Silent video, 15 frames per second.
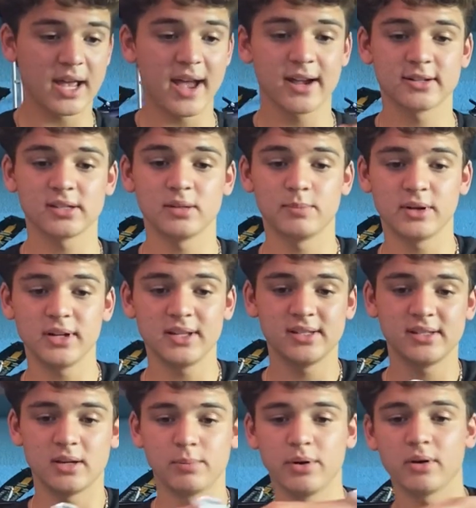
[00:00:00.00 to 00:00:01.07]
actually pretty
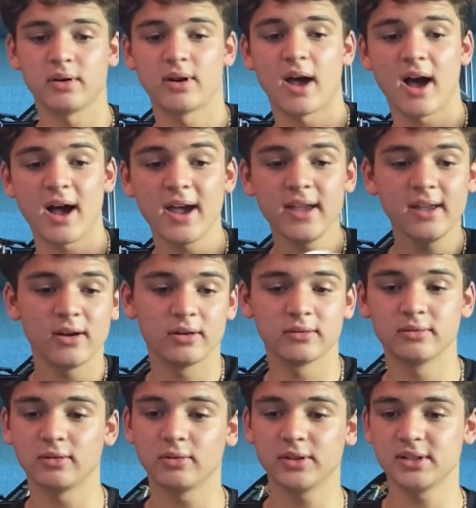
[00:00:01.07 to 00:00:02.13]
easy to put on. I
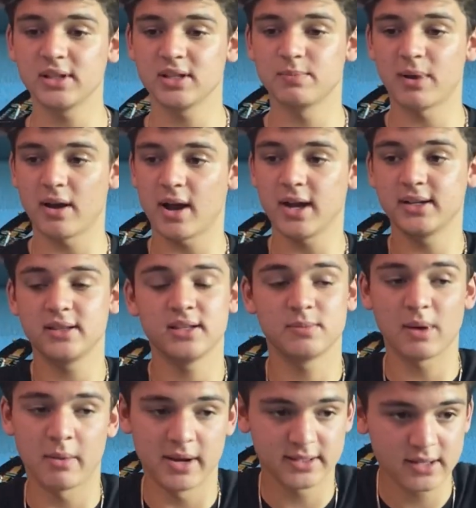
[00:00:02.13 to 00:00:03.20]
did this
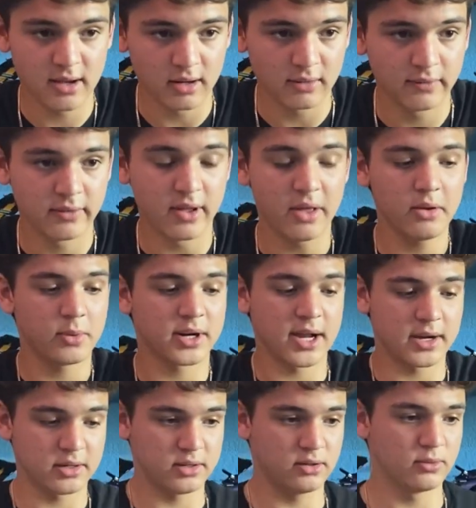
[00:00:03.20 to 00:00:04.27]
by myself. The other one I
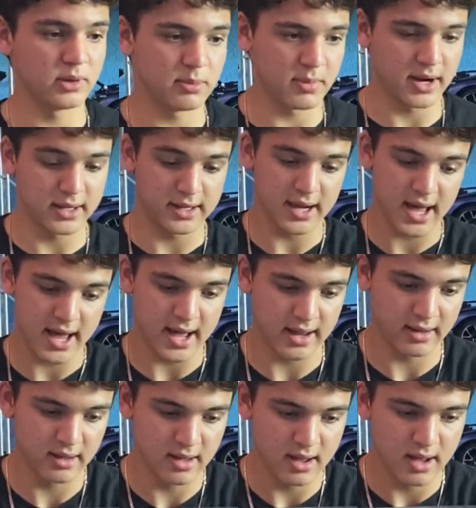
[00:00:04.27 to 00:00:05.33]
had to do with my dad.
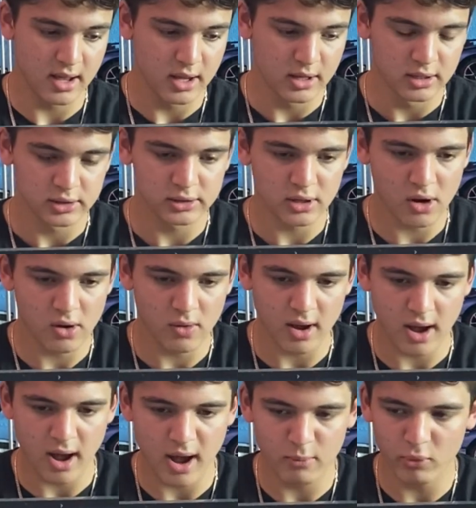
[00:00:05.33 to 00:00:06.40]
So
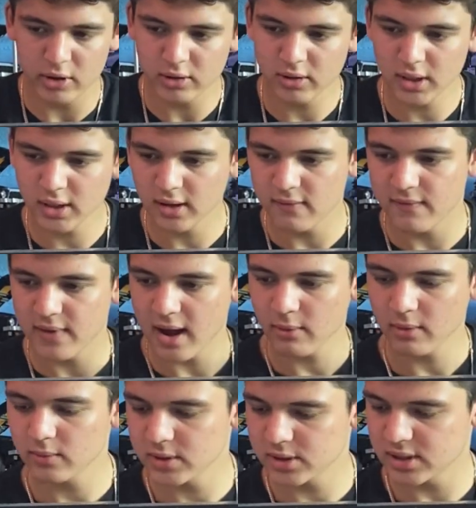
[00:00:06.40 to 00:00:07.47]
I'm wondering if that
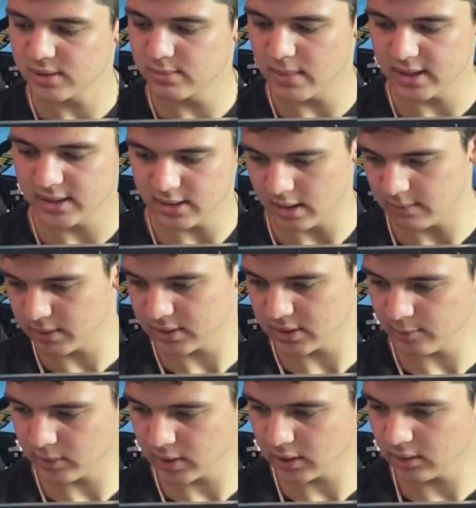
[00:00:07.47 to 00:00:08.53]
one was just messed up or
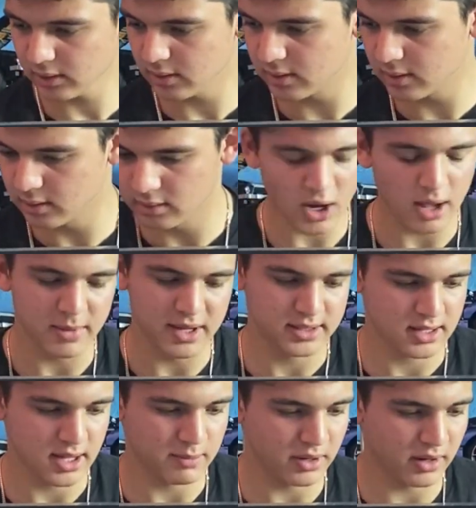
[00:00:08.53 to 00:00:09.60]
something. Not messed
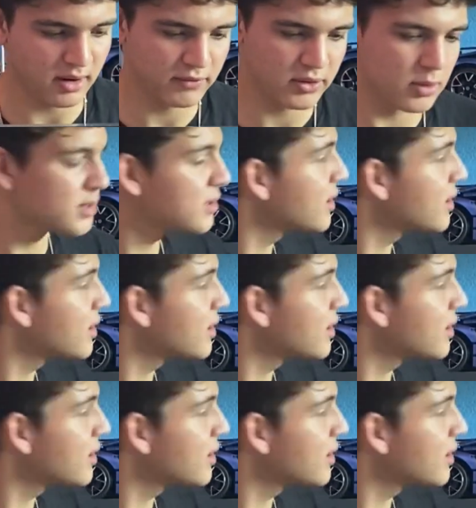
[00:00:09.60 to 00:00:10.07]
up, but if there was